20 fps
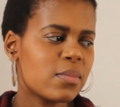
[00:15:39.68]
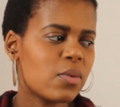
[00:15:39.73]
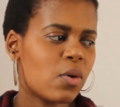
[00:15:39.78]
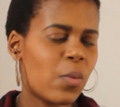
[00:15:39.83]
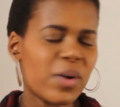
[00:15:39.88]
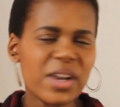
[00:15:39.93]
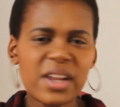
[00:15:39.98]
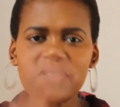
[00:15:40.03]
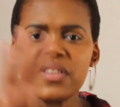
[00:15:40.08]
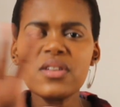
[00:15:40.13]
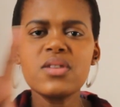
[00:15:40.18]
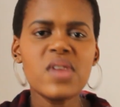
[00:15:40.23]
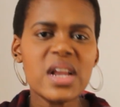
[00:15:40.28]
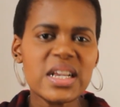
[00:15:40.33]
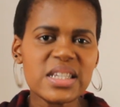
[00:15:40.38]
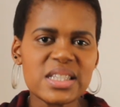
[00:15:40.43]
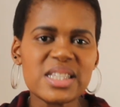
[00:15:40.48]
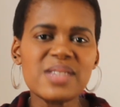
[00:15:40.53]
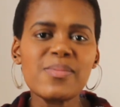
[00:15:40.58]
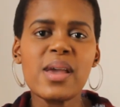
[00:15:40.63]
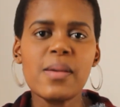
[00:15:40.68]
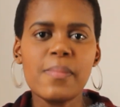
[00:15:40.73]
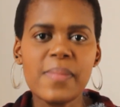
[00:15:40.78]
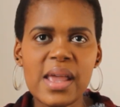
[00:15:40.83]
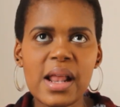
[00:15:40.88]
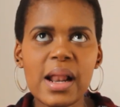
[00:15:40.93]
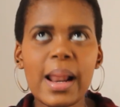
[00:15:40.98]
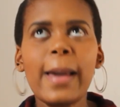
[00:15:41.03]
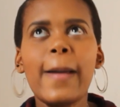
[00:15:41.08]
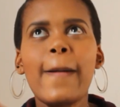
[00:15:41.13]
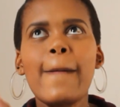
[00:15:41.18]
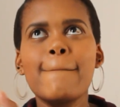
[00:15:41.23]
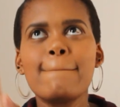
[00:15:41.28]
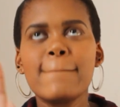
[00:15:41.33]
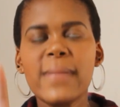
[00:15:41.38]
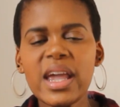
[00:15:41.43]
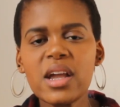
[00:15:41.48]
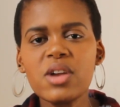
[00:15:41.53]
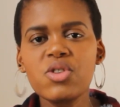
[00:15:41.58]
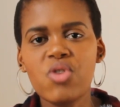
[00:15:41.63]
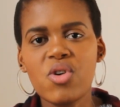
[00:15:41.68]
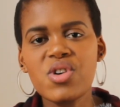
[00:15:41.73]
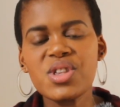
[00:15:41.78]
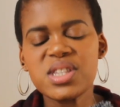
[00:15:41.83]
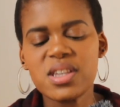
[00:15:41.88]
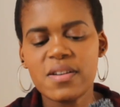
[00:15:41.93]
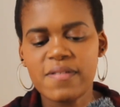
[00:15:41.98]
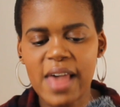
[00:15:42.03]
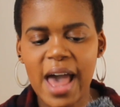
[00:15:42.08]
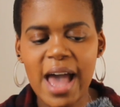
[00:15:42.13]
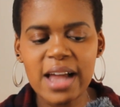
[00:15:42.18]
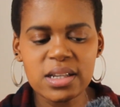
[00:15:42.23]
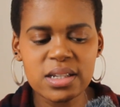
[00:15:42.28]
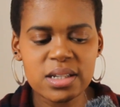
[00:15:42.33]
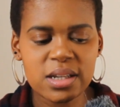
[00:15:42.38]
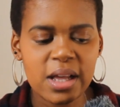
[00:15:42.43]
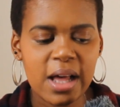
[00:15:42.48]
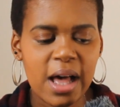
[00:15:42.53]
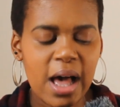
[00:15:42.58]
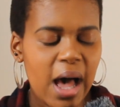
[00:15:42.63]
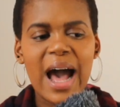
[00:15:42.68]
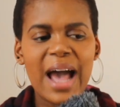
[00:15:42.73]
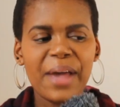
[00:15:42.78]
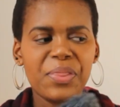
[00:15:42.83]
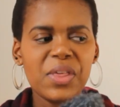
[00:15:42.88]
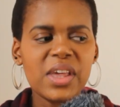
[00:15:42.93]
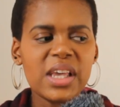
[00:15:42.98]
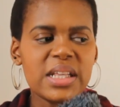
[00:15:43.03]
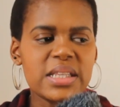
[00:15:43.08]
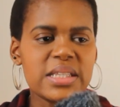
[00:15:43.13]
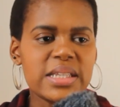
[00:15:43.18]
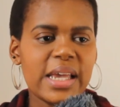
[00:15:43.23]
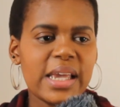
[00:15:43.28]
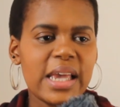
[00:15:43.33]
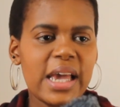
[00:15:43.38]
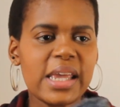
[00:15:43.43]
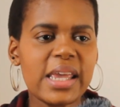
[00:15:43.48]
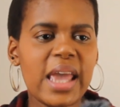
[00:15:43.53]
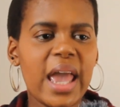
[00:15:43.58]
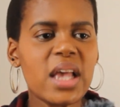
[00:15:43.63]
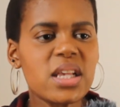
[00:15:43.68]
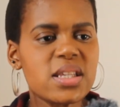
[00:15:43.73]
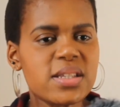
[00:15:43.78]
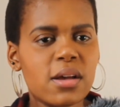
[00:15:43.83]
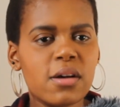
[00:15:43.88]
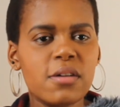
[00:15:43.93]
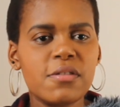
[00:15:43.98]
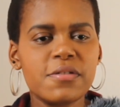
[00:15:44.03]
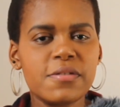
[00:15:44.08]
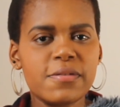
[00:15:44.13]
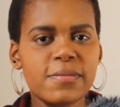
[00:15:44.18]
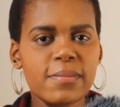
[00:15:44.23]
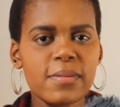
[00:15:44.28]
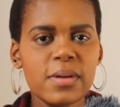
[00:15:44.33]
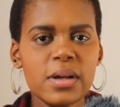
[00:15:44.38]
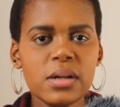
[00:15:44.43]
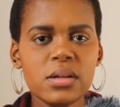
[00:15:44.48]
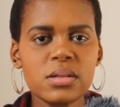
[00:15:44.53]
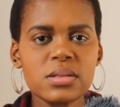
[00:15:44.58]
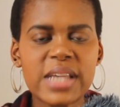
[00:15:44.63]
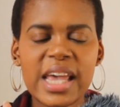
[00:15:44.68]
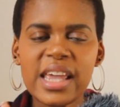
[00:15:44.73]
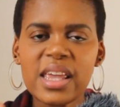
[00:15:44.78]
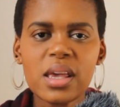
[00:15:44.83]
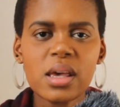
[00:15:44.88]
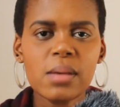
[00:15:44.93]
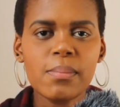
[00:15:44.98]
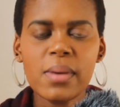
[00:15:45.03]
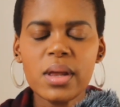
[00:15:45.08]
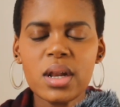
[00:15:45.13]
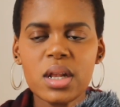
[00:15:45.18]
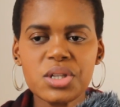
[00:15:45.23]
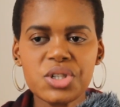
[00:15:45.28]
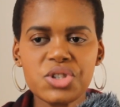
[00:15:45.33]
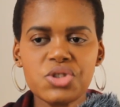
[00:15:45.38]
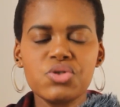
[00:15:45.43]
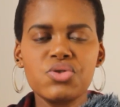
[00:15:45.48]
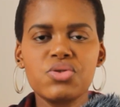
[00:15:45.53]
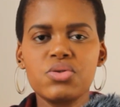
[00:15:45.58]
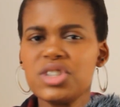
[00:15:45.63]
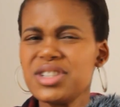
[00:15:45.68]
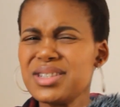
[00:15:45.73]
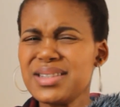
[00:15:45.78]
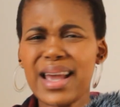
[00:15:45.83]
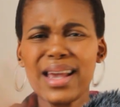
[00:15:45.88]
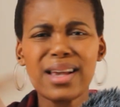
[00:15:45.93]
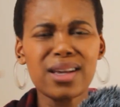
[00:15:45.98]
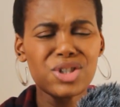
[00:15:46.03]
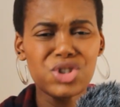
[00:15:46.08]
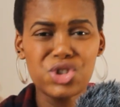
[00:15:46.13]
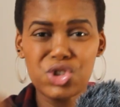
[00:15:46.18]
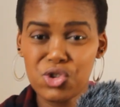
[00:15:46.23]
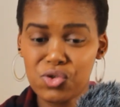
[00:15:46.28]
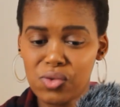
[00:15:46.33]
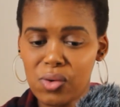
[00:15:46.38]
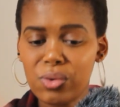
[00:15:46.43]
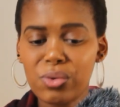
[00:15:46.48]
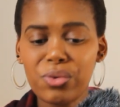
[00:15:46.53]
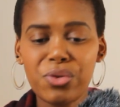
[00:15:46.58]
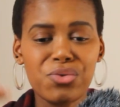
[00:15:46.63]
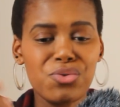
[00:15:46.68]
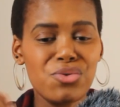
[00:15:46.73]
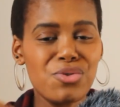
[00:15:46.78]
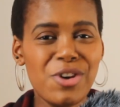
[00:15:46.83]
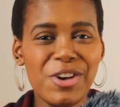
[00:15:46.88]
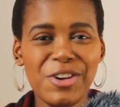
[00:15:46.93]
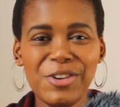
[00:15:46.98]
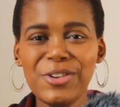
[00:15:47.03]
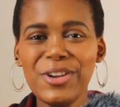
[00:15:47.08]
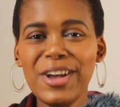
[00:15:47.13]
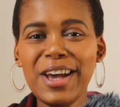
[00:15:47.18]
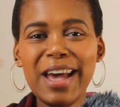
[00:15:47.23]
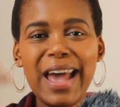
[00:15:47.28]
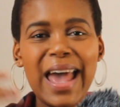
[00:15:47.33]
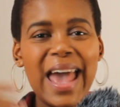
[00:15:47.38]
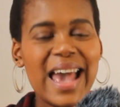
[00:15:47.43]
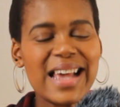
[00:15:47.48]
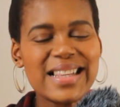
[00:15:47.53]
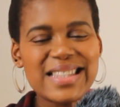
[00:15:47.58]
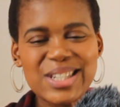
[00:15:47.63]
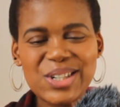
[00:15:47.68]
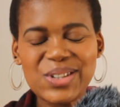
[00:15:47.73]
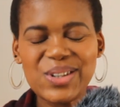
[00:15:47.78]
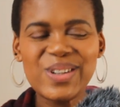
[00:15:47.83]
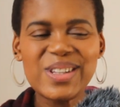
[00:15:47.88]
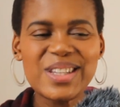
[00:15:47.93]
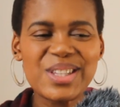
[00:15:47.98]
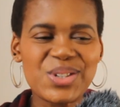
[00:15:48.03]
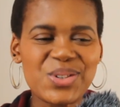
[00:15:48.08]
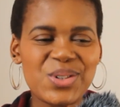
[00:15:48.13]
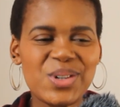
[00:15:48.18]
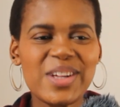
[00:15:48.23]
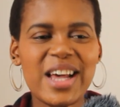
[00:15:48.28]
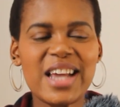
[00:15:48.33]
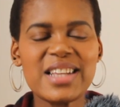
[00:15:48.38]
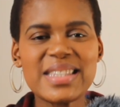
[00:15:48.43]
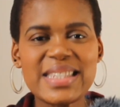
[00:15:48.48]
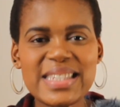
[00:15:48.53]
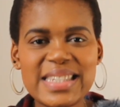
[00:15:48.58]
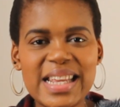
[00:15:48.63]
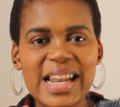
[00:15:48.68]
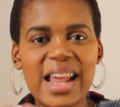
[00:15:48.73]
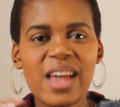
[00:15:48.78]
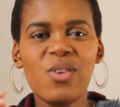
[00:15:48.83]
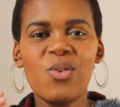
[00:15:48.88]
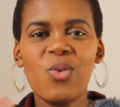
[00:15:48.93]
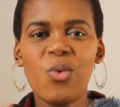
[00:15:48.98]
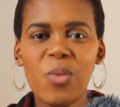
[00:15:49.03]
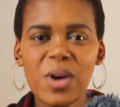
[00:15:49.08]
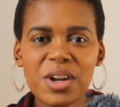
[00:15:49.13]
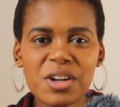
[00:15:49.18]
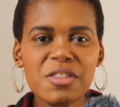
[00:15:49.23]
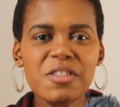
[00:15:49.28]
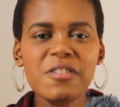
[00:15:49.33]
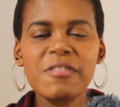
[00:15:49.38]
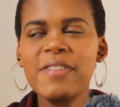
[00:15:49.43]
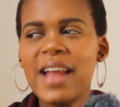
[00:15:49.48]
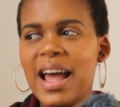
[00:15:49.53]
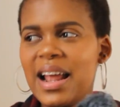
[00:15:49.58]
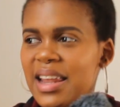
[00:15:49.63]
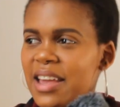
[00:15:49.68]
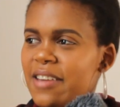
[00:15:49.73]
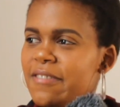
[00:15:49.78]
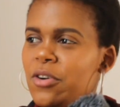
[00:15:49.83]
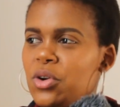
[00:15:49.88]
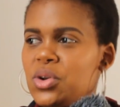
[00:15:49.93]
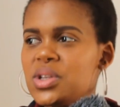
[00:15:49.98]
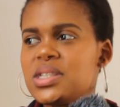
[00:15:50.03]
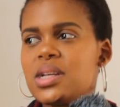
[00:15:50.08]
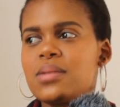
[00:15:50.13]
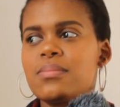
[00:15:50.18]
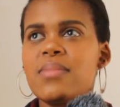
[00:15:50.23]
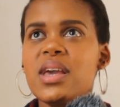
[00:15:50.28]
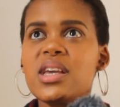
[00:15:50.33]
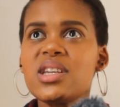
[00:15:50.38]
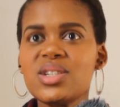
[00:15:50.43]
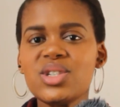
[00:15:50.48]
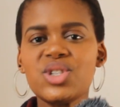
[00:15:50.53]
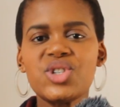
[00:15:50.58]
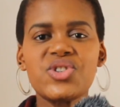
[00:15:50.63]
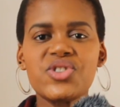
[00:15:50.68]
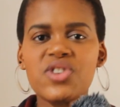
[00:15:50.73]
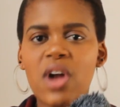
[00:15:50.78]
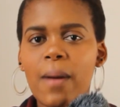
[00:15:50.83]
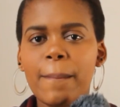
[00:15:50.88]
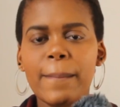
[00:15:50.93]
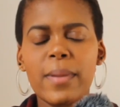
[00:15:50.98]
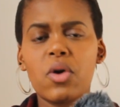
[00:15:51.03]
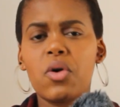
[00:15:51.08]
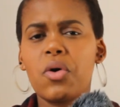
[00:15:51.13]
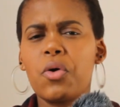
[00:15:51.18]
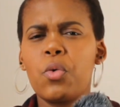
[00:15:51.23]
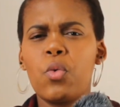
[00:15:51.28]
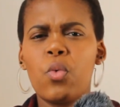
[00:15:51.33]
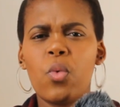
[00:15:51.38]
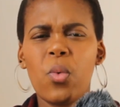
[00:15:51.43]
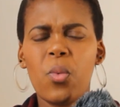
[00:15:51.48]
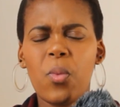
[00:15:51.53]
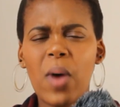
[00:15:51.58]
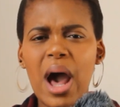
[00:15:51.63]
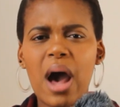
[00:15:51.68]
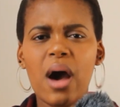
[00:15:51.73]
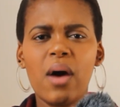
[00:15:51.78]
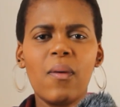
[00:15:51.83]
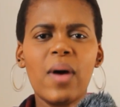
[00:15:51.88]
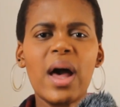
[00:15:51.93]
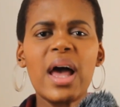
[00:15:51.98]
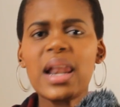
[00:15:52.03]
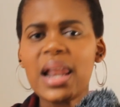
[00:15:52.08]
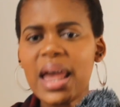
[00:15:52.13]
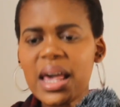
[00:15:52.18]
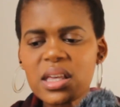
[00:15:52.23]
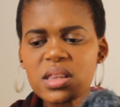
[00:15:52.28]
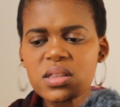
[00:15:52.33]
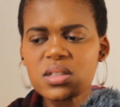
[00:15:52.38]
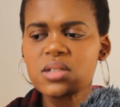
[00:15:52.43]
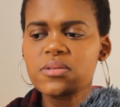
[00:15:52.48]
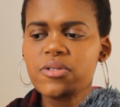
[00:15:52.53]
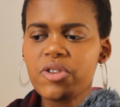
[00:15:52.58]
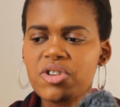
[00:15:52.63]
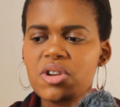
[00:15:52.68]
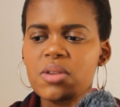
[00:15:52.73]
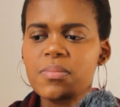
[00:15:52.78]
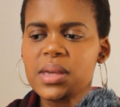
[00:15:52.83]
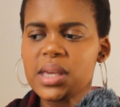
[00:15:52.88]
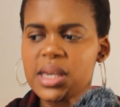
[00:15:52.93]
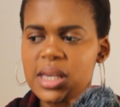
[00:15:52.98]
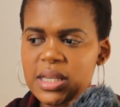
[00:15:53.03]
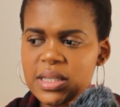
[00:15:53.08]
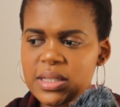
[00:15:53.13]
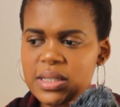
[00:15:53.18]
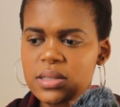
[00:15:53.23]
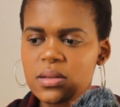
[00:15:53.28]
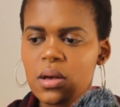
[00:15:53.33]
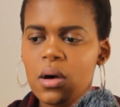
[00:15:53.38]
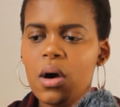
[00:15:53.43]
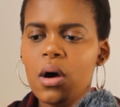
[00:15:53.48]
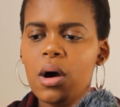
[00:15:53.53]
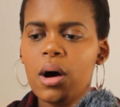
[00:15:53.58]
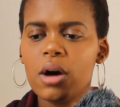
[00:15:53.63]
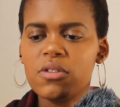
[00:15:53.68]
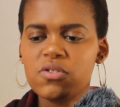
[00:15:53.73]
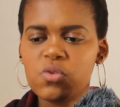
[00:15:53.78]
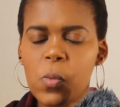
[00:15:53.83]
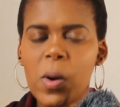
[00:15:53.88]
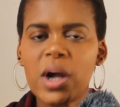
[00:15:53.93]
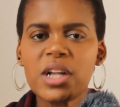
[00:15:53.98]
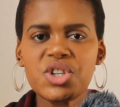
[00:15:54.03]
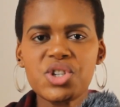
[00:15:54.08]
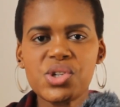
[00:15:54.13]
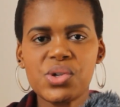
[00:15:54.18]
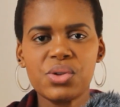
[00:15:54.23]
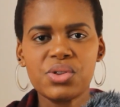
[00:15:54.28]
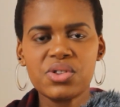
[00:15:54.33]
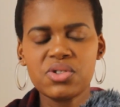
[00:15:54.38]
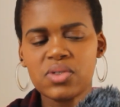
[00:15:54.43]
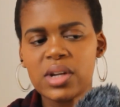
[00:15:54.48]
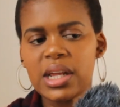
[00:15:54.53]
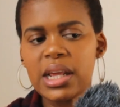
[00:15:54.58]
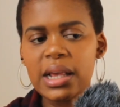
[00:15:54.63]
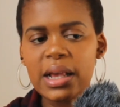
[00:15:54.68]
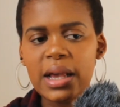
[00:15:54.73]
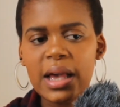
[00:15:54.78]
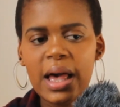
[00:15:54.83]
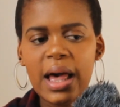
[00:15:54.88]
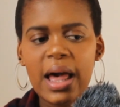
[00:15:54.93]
Whatever the reasons may be, like make notes of that. I think it's like a case of taking a minute to just like scroll through and scroll and see like what are the Flatlay photos that make you stop and go, wow, I like this photo because of 1, 2, 3.